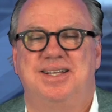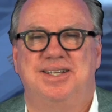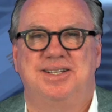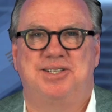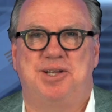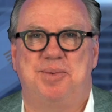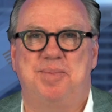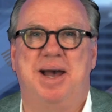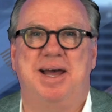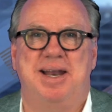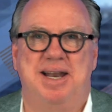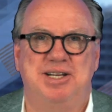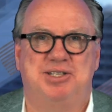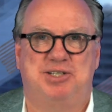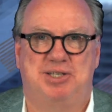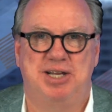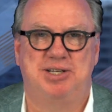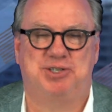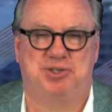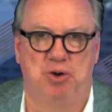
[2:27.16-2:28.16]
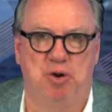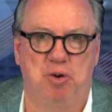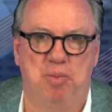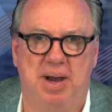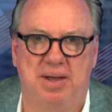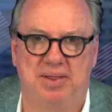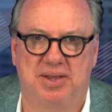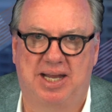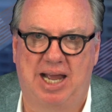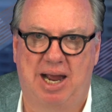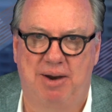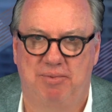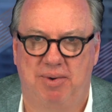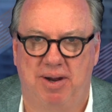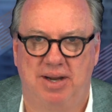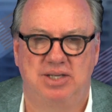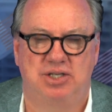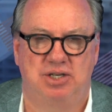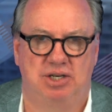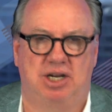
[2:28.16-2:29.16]
So Matt, let's talk about the cap
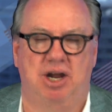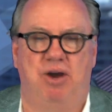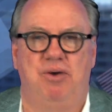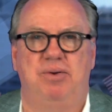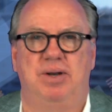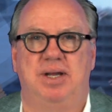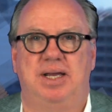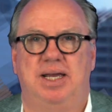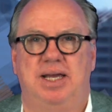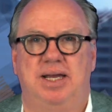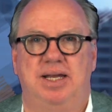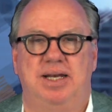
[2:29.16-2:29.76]
raise. You're currently